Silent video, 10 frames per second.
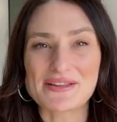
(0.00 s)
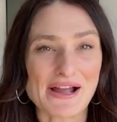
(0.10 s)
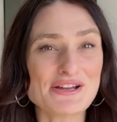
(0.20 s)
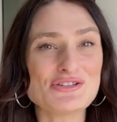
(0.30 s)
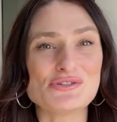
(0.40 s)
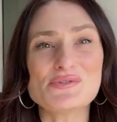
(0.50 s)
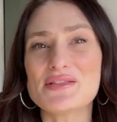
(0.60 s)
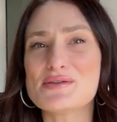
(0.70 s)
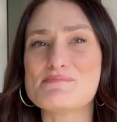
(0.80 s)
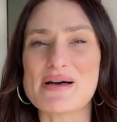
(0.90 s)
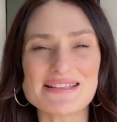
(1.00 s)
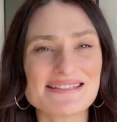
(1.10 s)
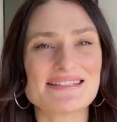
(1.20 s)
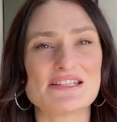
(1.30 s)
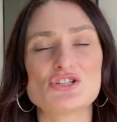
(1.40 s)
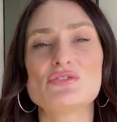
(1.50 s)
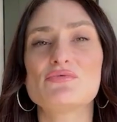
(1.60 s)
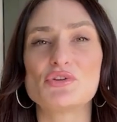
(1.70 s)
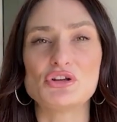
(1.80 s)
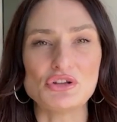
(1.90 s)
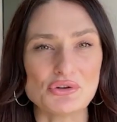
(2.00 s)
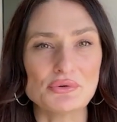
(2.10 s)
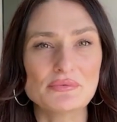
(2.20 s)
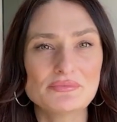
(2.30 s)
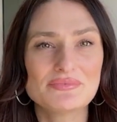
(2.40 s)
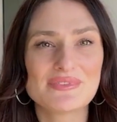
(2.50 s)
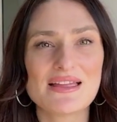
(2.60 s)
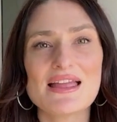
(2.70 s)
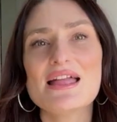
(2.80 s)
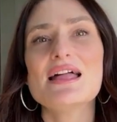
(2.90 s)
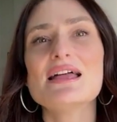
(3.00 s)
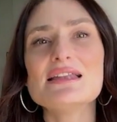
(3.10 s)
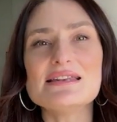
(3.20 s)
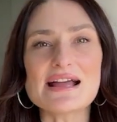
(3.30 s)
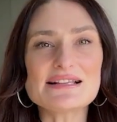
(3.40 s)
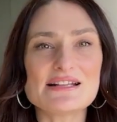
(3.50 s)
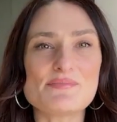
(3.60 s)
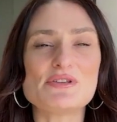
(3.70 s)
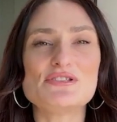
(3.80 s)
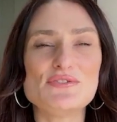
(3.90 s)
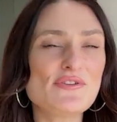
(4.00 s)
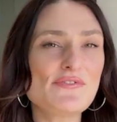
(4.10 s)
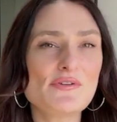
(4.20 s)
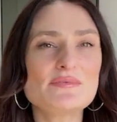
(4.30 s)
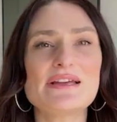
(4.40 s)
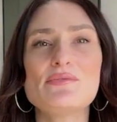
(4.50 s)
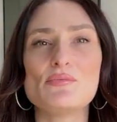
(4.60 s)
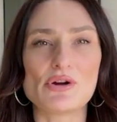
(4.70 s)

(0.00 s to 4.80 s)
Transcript: guide you in the best decision for you. Next up is uniforms and work